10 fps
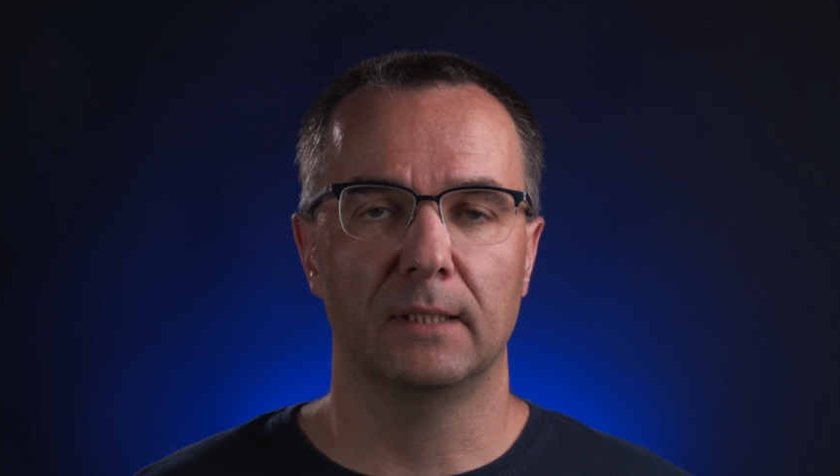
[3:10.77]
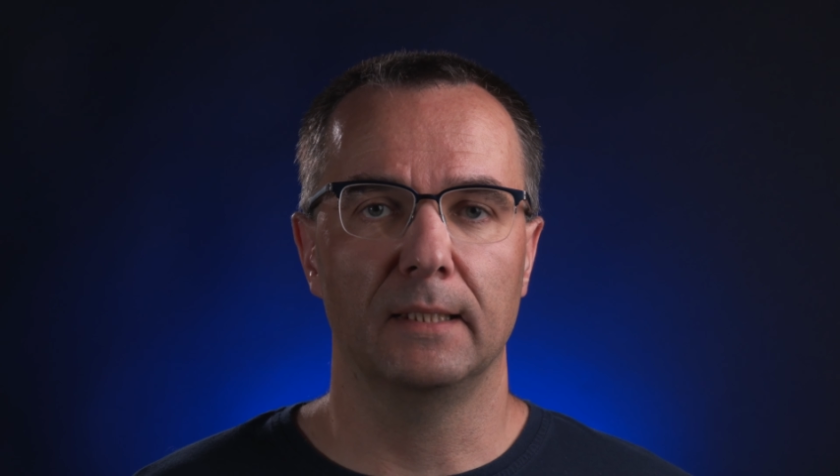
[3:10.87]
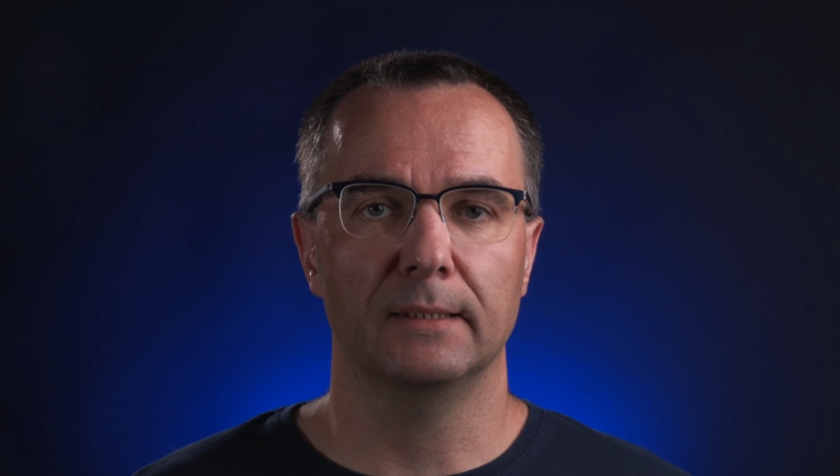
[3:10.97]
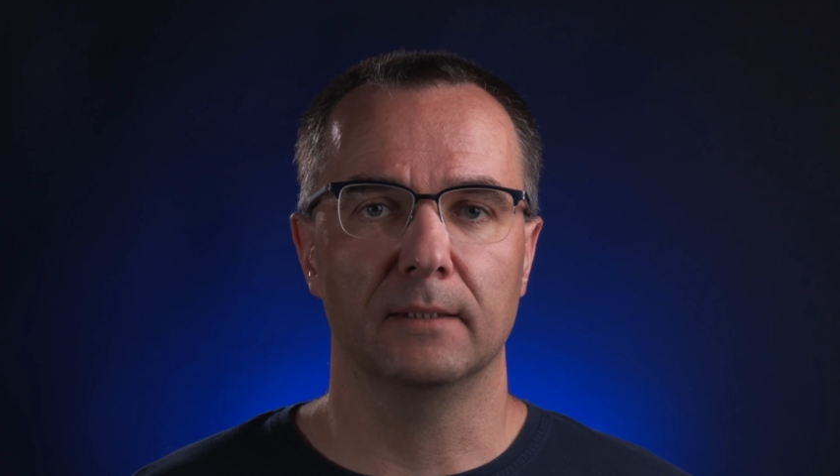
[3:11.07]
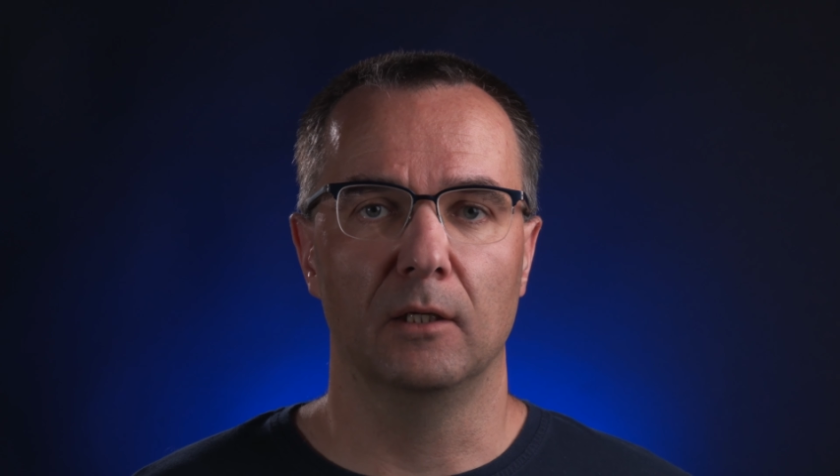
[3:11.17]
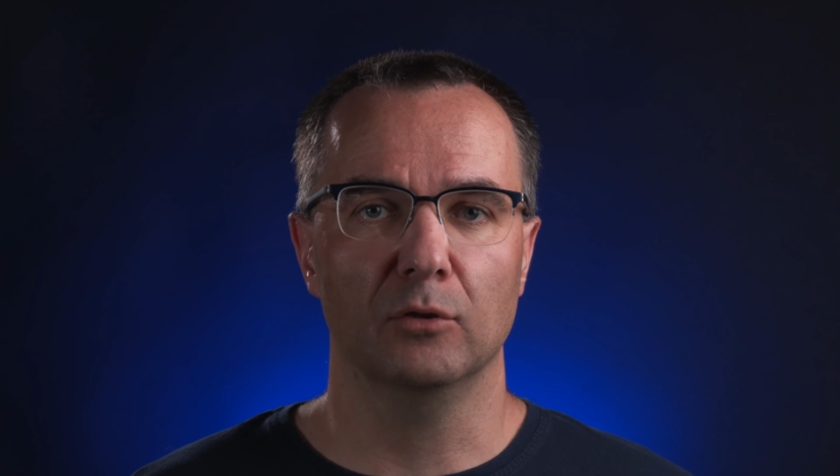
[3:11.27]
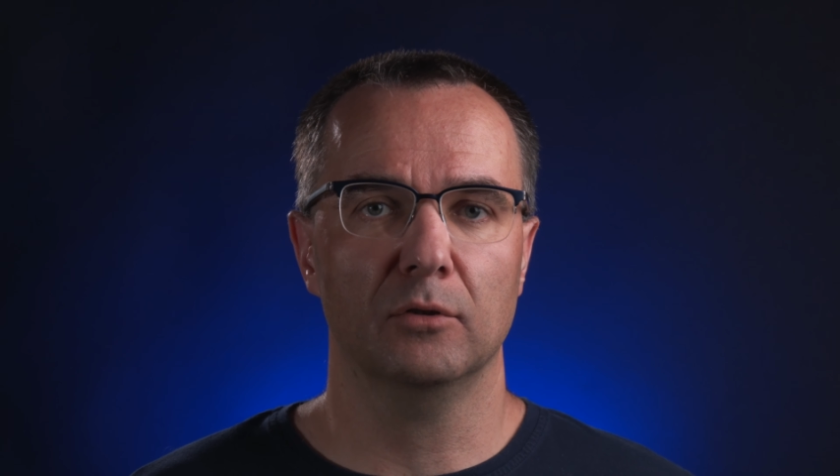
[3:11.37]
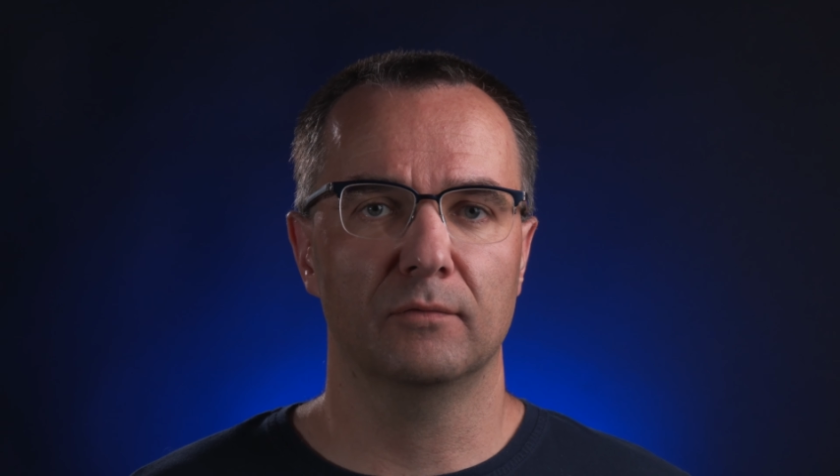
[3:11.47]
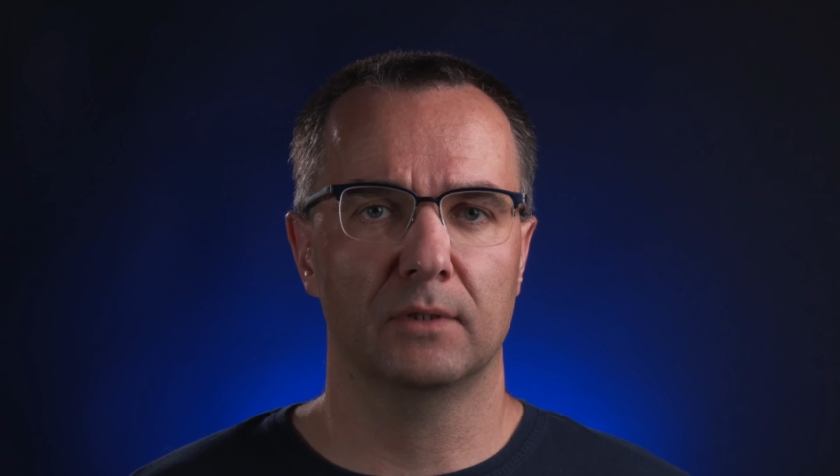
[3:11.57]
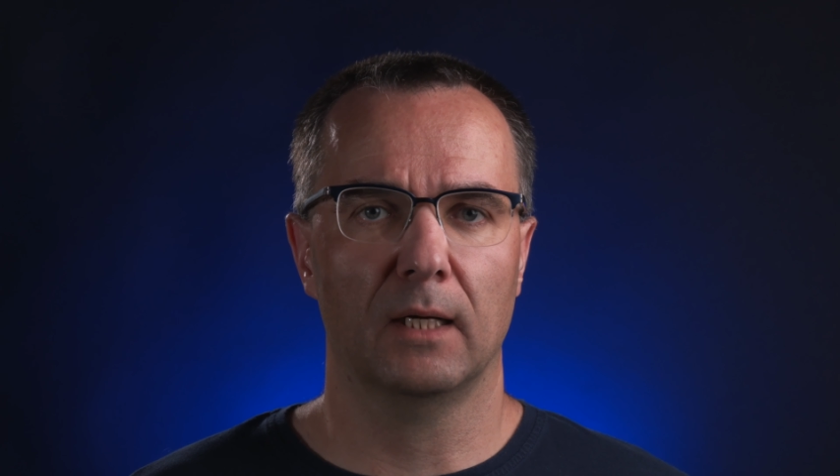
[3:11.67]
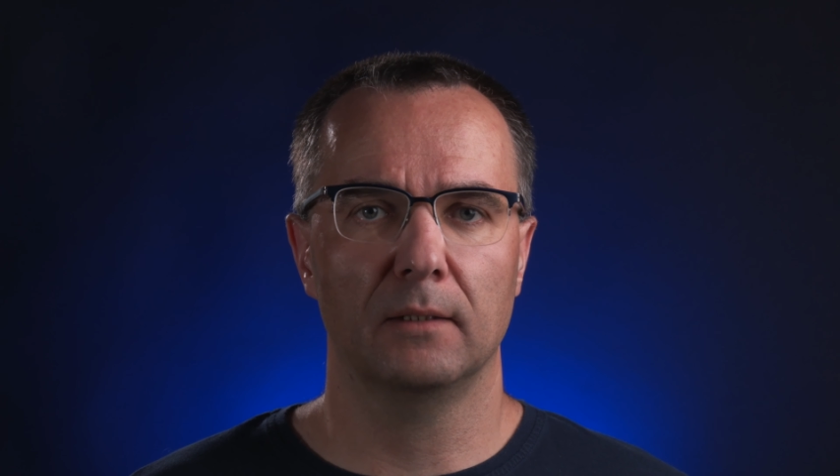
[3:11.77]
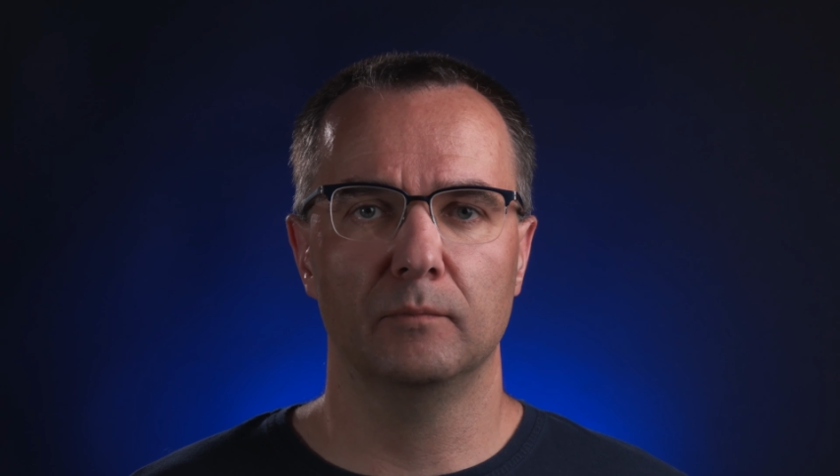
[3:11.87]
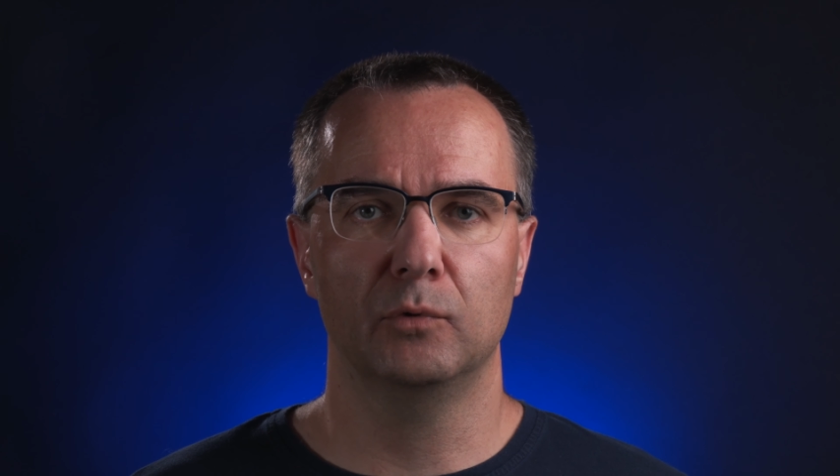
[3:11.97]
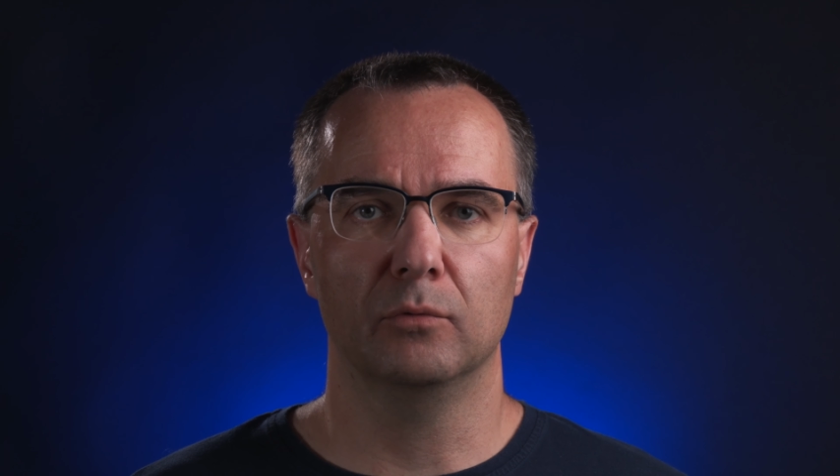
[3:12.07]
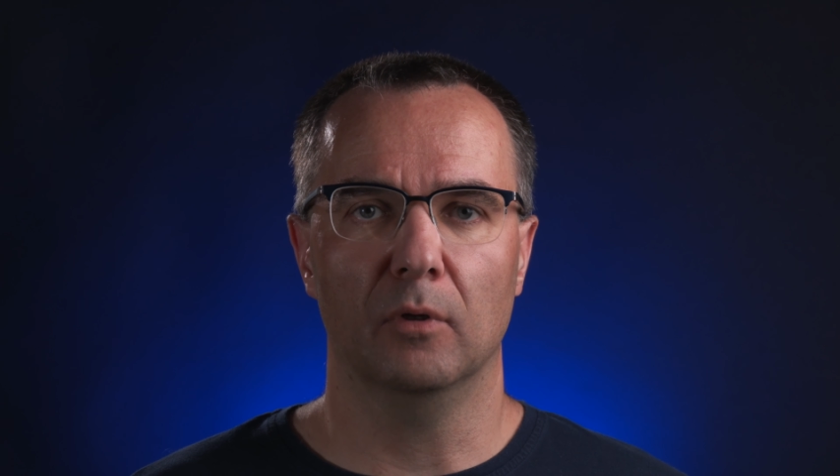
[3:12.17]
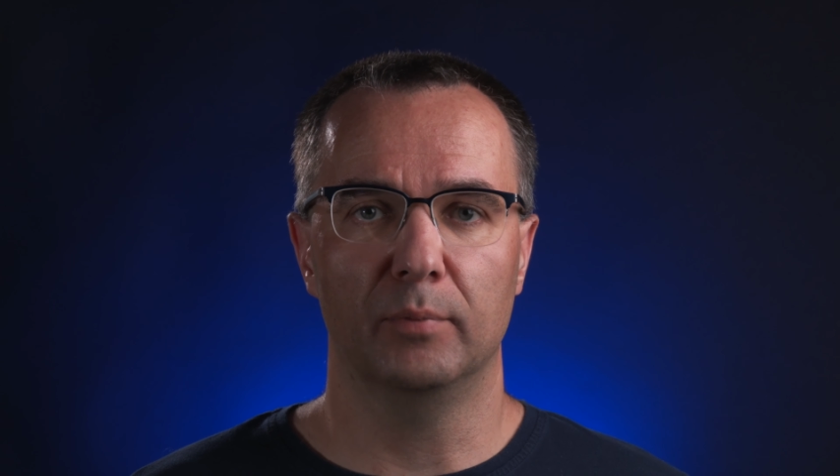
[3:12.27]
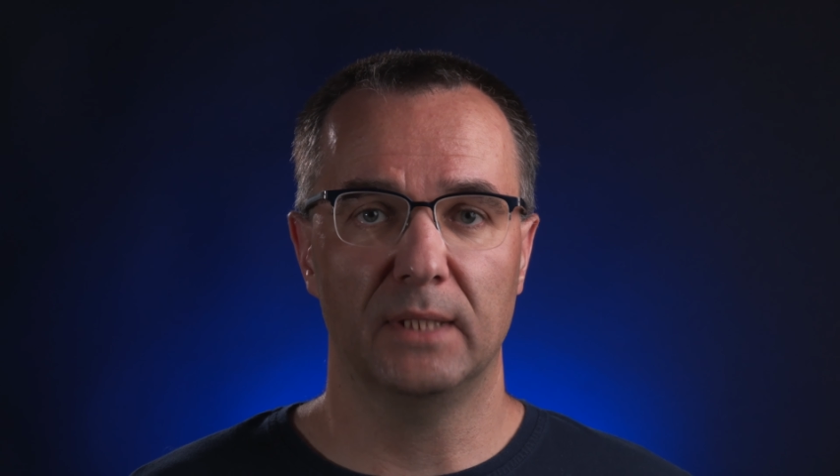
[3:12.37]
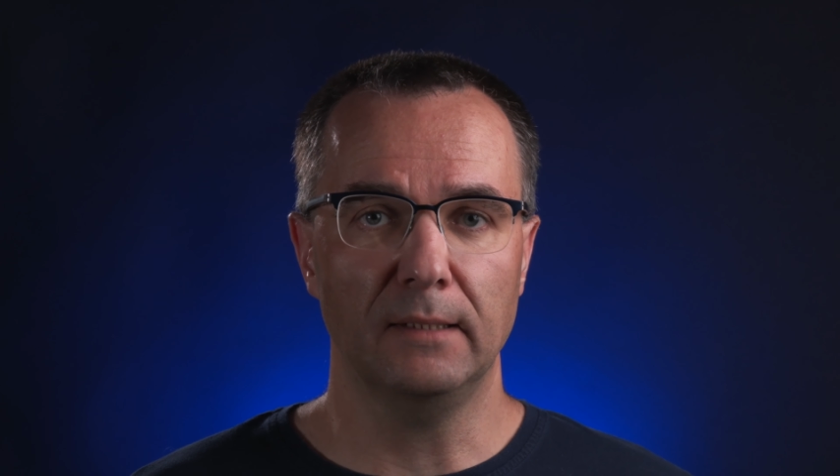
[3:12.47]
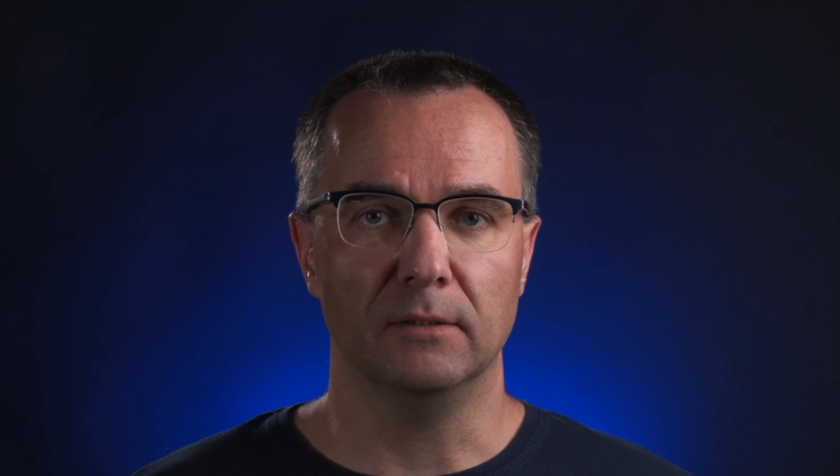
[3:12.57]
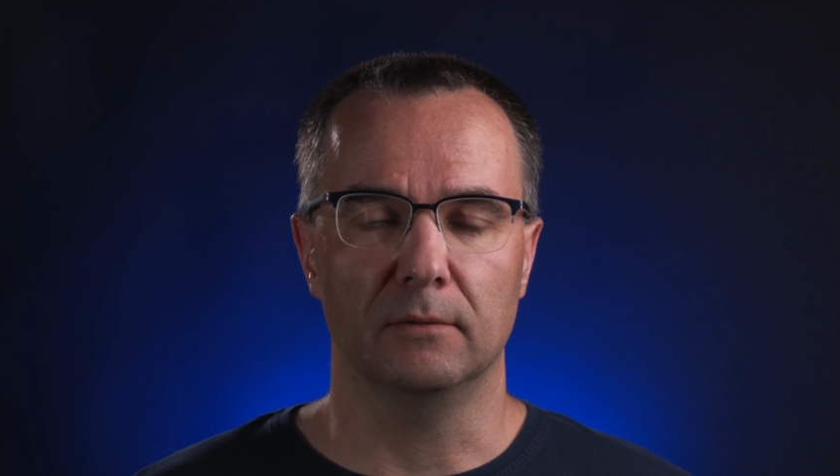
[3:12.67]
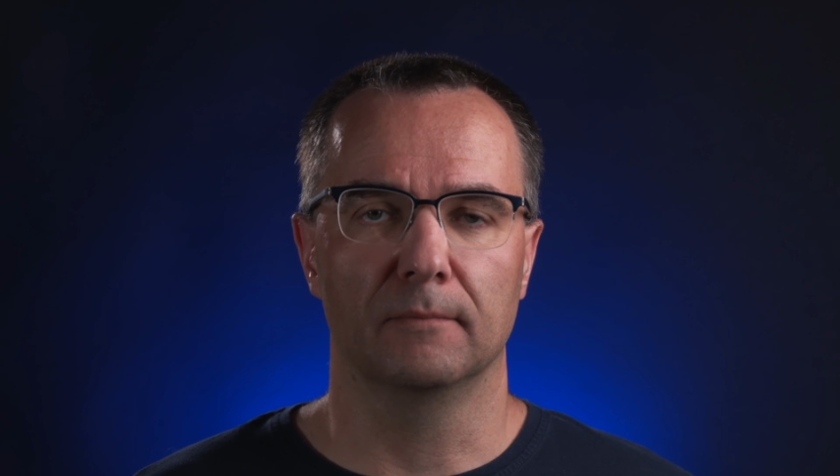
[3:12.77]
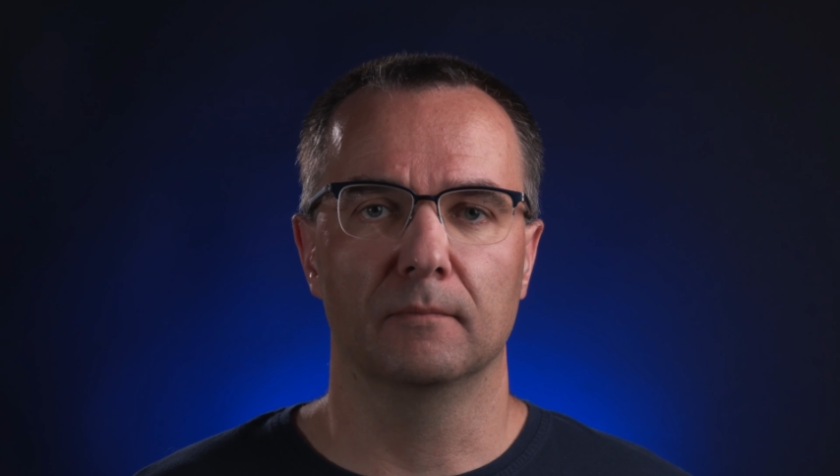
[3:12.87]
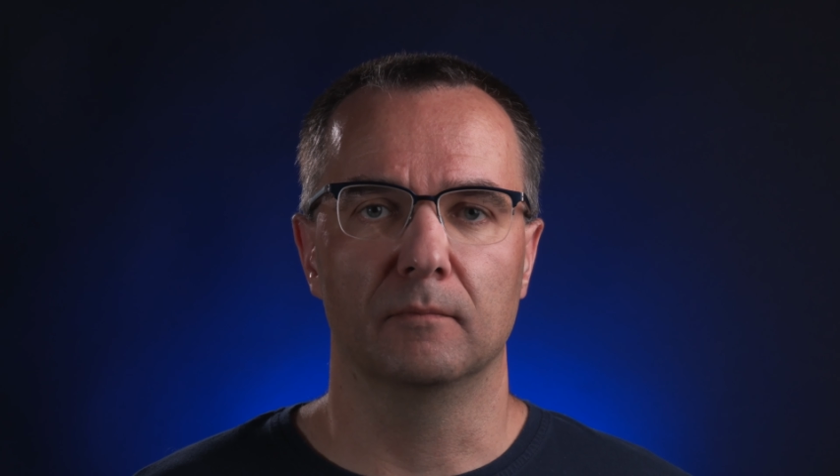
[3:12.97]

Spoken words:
takes a lot of time to obtain it,